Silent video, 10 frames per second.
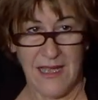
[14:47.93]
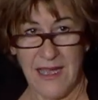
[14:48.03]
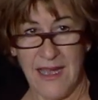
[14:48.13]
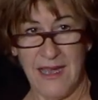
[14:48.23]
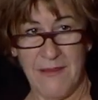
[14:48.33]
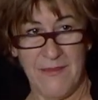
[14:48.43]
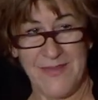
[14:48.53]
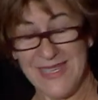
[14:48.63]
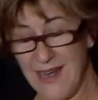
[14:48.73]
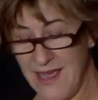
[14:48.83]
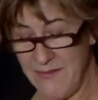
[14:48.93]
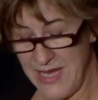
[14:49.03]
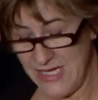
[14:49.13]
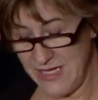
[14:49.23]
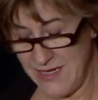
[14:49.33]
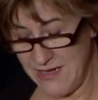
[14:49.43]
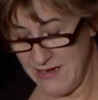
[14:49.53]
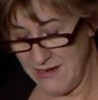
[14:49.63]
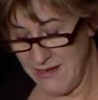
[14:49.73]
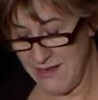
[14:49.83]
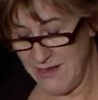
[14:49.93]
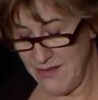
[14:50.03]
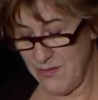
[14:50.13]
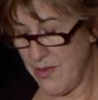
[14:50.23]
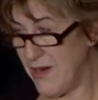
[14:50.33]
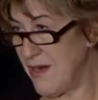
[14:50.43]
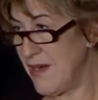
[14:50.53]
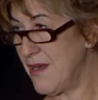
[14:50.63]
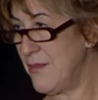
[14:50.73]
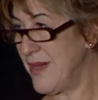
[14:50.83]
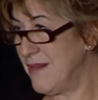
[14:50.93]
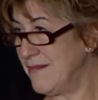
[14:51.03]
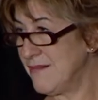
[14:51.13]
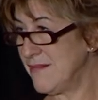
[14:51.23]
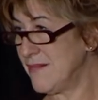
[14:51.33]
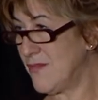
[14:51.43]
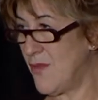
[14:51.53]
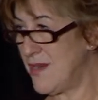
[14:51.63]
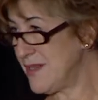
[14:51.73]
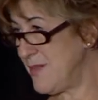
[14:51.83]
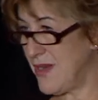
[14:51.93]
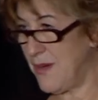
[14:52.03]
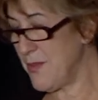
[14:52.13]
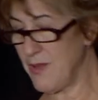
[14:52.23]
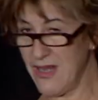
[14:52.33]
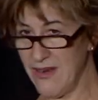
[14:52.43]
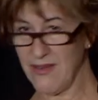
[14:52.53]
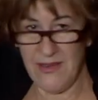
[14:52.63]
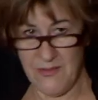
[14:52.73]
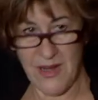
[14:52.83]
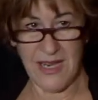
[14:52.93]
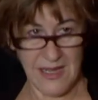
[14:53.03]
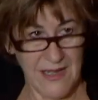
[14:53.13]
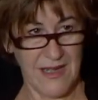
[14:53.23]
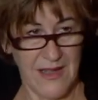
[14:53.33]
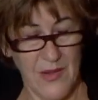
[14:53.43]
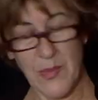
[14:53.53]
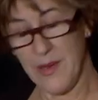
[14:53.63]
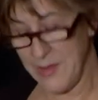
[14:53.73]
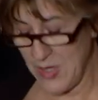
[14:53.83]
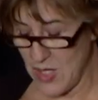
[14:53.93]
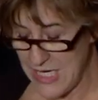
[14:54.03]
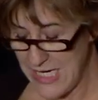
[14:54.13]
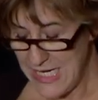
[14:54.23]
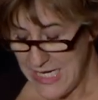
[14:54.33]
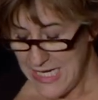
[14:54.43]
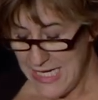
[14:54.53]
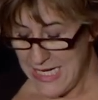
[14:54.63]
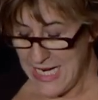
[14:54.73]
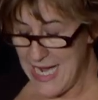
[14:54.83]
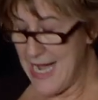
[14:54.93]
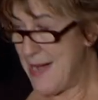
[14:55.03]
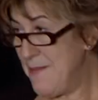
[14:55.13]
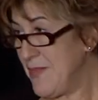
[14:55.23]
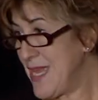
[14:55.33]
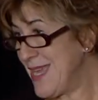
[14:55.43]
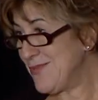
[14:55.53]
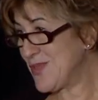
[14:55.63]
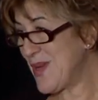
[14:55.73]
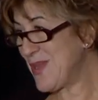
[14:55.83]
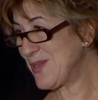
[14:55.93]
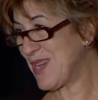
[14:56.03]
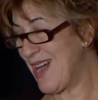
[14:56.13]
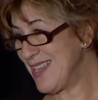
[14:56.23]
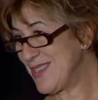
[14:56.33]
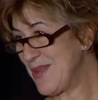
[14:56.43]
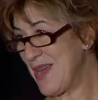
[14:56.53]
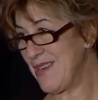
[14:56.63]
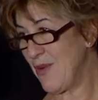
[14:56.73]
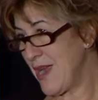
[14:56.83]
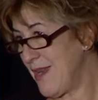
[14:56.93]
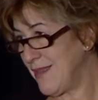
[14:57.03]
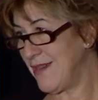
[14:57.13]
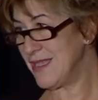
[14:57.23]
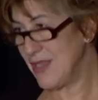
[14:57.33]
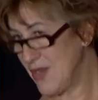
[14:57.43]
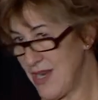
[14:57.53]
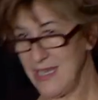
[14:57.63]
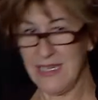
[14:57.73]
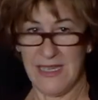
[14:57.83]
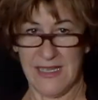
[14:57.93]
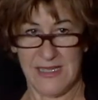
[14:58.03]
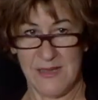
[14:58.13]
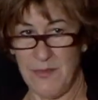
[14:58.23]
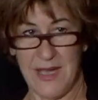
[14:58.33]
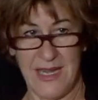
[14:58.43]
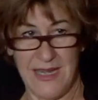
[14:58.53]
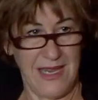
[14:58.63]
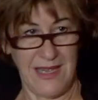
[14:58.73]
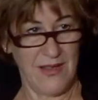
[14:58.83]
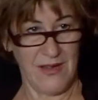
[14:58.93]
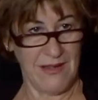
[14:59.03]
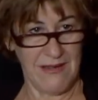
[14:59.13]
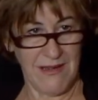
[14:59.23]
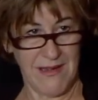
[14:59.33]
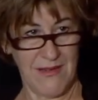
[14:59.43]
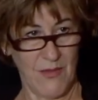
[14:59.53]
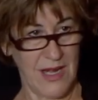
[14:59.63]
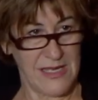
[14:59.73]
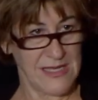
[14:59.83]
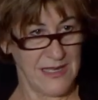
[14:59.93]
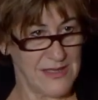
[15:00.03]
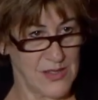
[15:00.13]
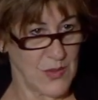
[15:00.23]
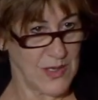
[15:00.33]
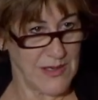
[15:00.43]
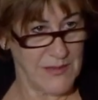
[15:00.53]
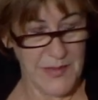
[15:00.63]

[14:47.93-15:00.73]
um, did I mention the part about wanted to be a copywriter, couldn't write. No, probably not. Um, he, he was one of those guys who had great headlines and good ideas, but he couldn't write a sentence or a